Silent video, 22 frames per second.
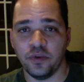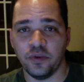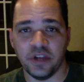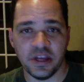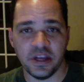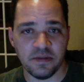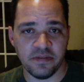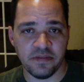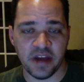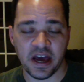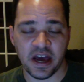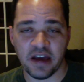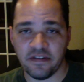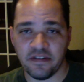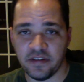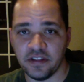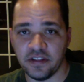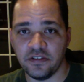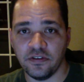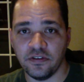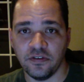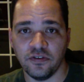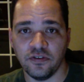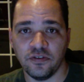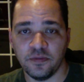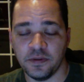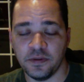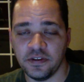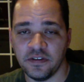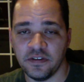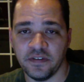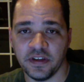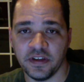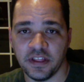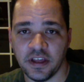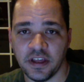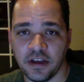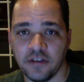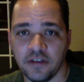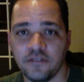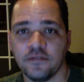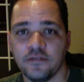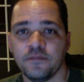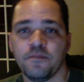deep dive into specific
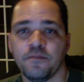things.